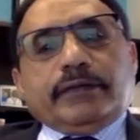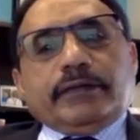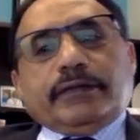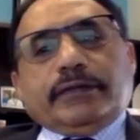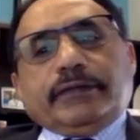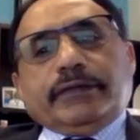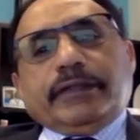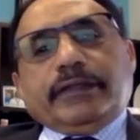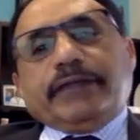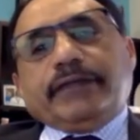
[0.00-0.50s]

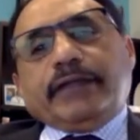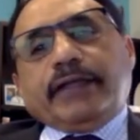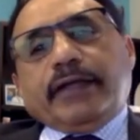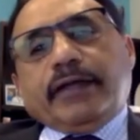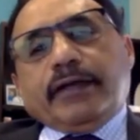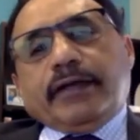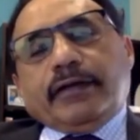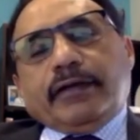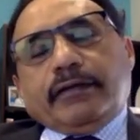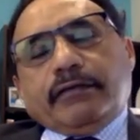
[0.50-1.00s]
did
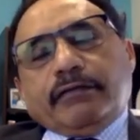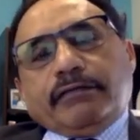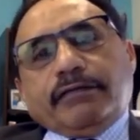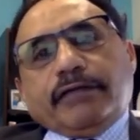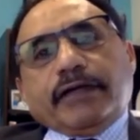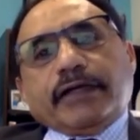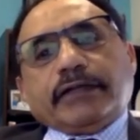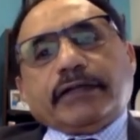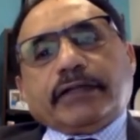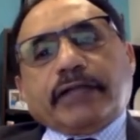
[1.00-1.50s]
the
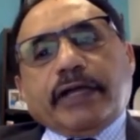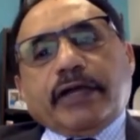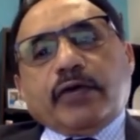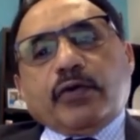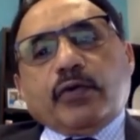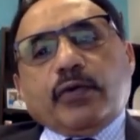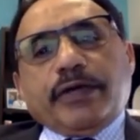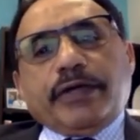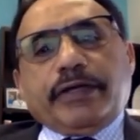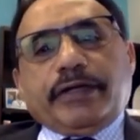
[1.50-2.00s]
faculty
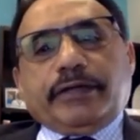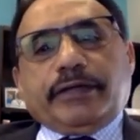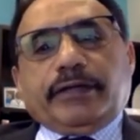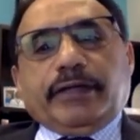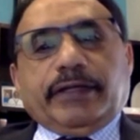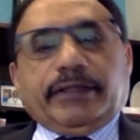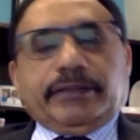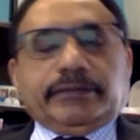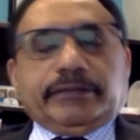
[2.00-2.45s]
acquire that?